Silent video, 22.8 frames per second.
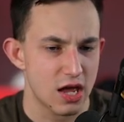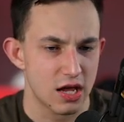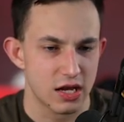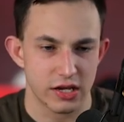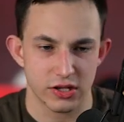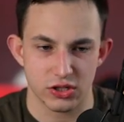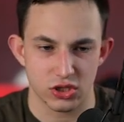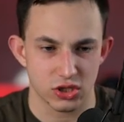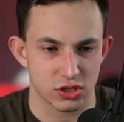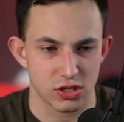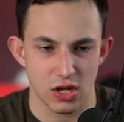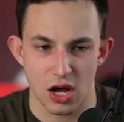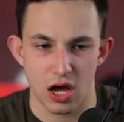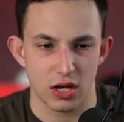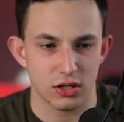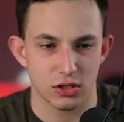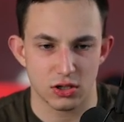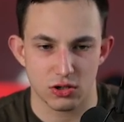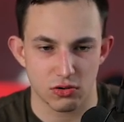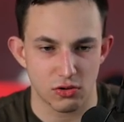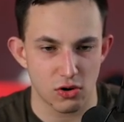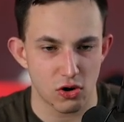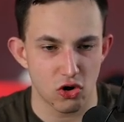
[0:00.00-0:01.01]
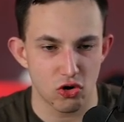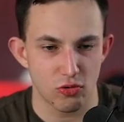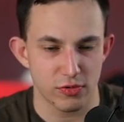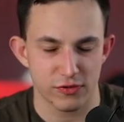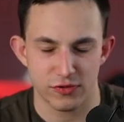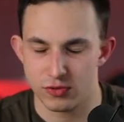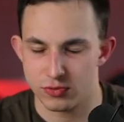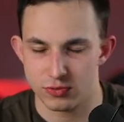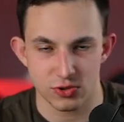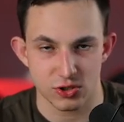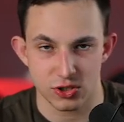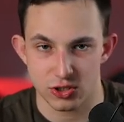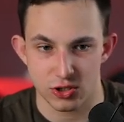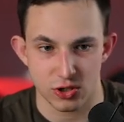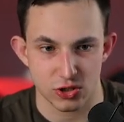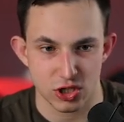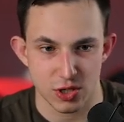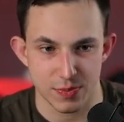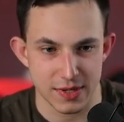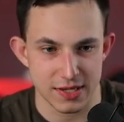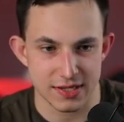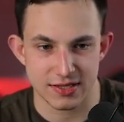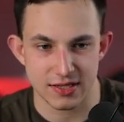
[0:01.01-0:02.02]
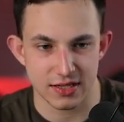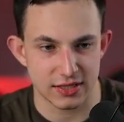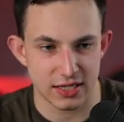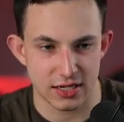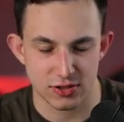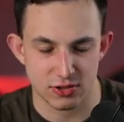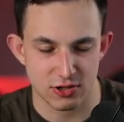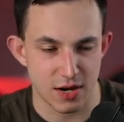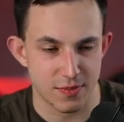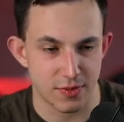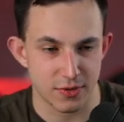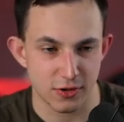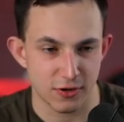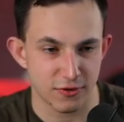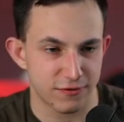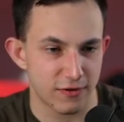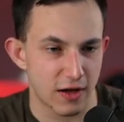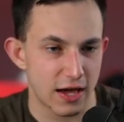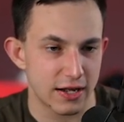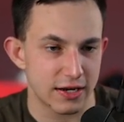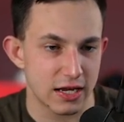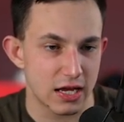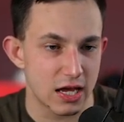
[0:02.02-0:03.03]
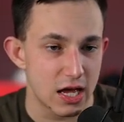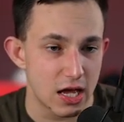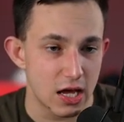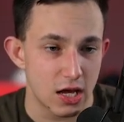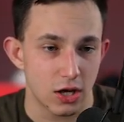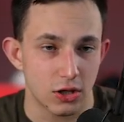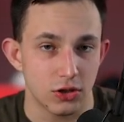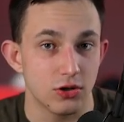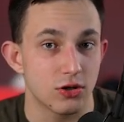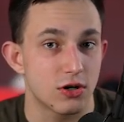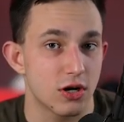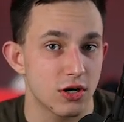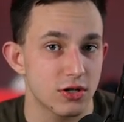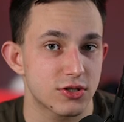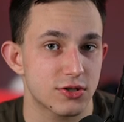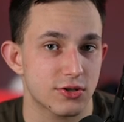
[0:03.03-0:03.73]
It's just on Chrome. If you just search up Instant Data Scraper, you'll find it. You could